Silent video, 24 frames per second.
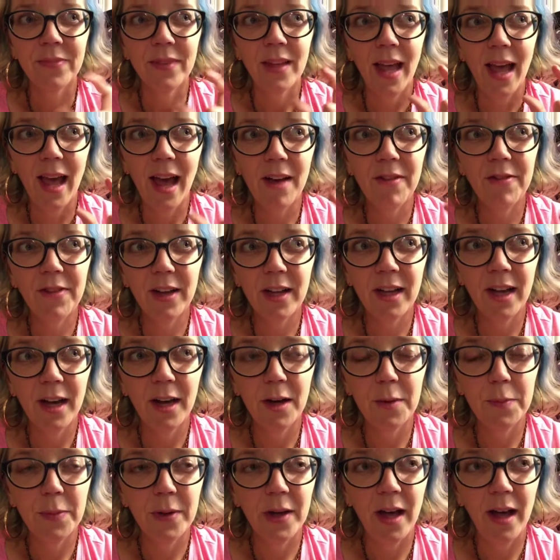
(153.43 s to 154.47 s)
half a
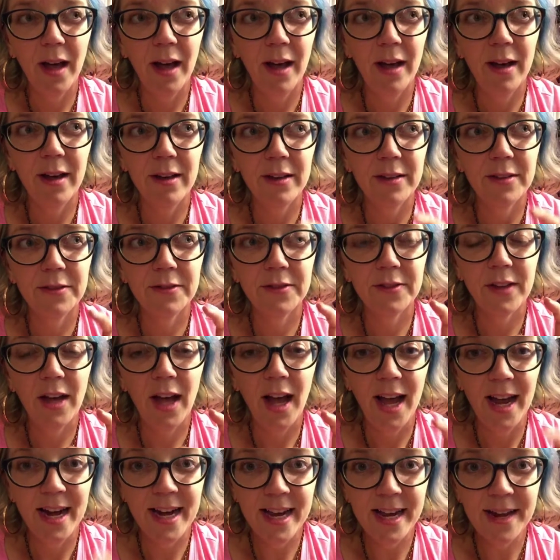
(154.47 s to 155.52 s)
cup of
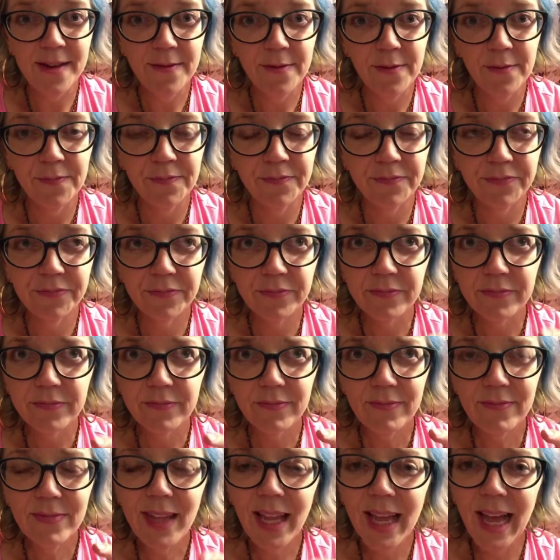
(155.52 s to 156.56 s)
honey.
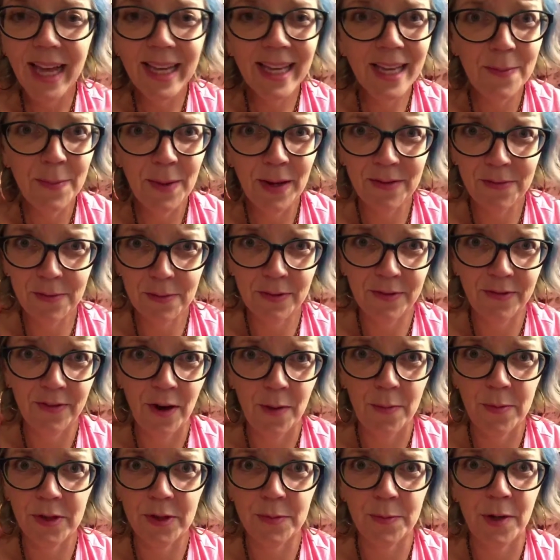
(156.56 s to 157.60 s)
I get mine from the
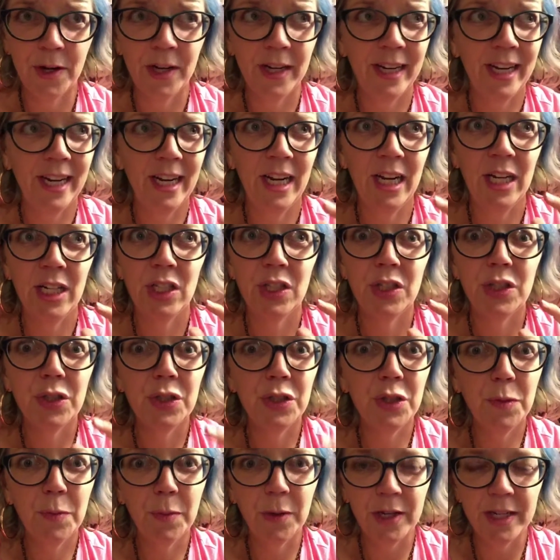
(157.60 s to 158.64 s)
farmer's market, and it's
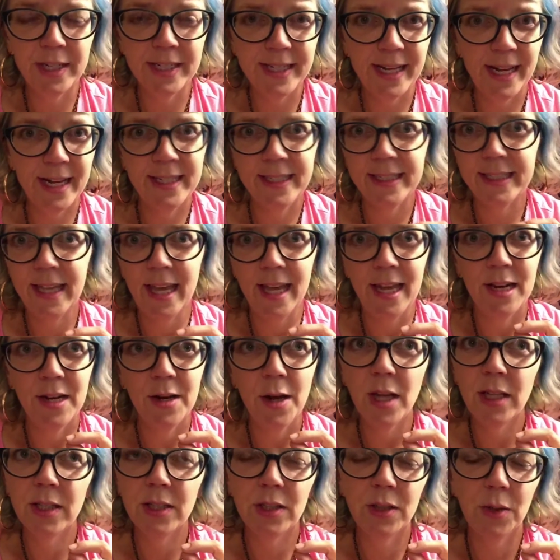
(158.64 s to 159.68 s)
super intense and
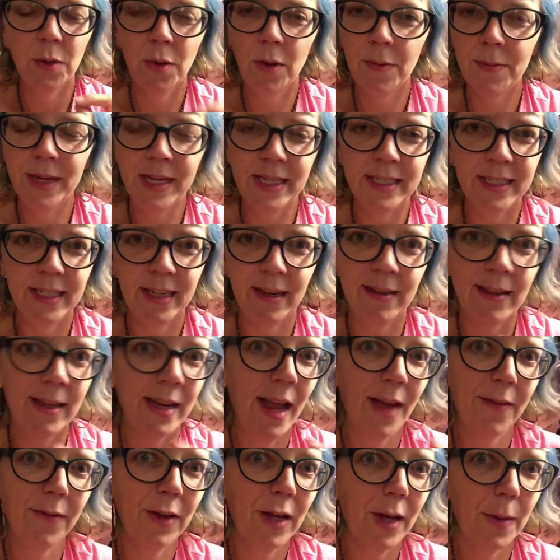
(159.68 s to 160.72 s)
so amazing, and then
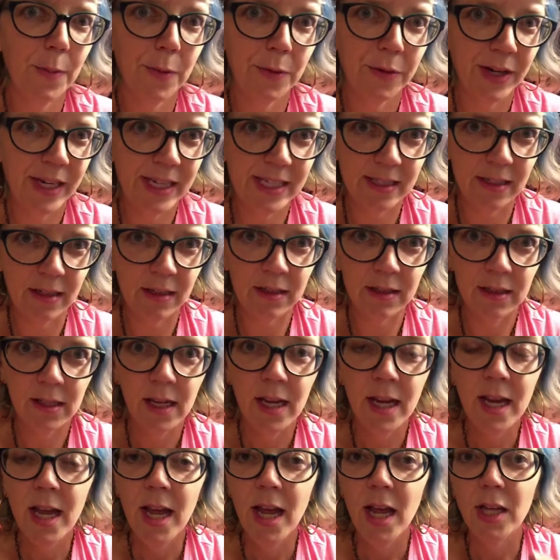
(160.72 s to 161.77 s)
half a cup of raisins.
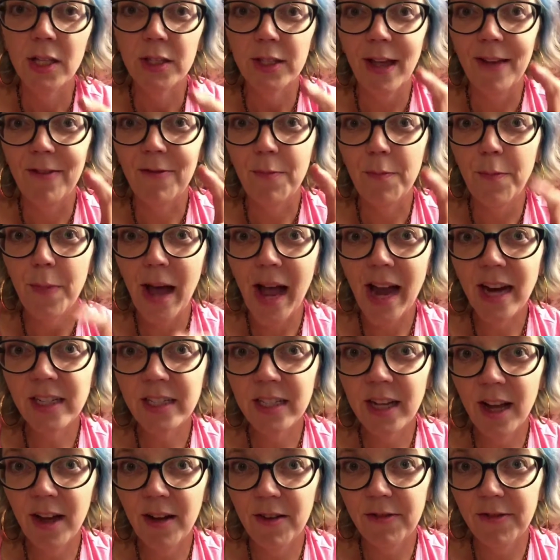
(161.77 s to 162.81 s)
So I've backed
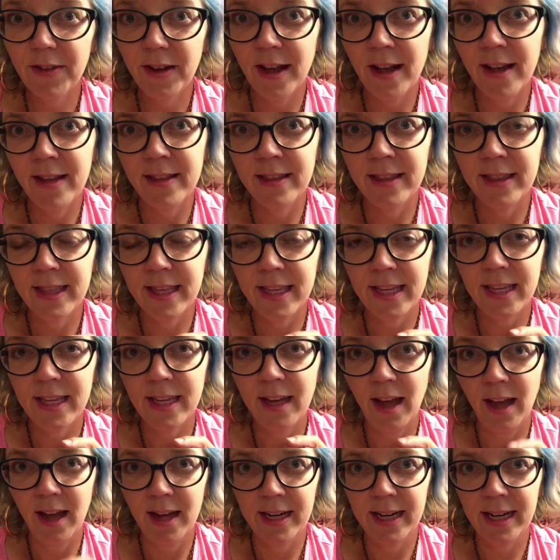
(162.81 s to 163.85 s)
off on the
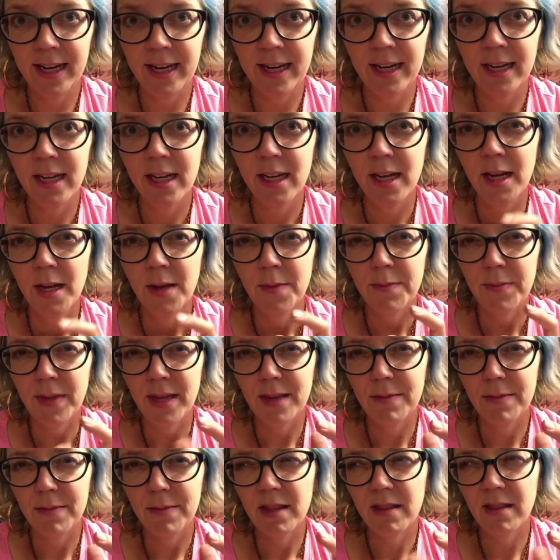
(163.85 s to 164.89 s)
honey,
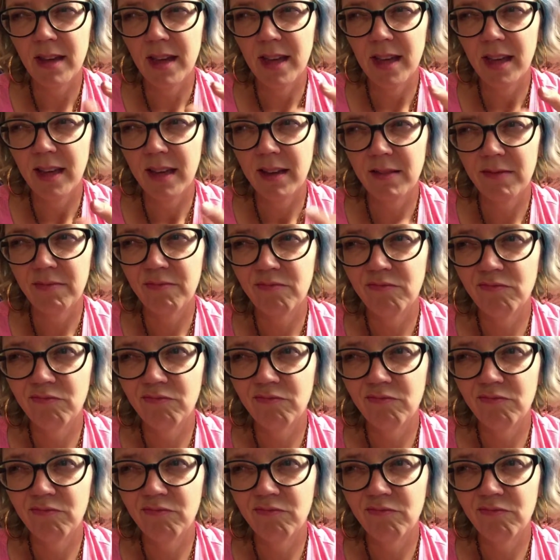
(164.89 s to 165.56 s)
maybe like